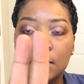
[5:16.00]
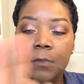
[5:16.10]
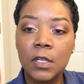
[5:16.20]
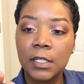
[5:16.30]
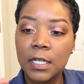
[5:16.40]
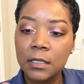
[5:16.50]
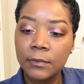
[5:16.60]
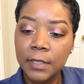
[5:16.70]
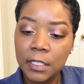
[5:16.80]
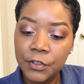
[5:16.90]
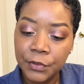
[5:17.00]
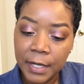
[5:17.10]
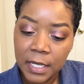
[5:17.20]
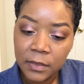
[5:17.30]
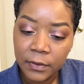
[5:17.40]
so it doesn't really
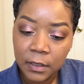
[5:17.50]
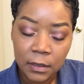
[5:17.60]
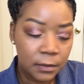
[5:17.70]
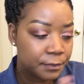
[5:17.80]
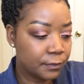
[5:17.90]
transfer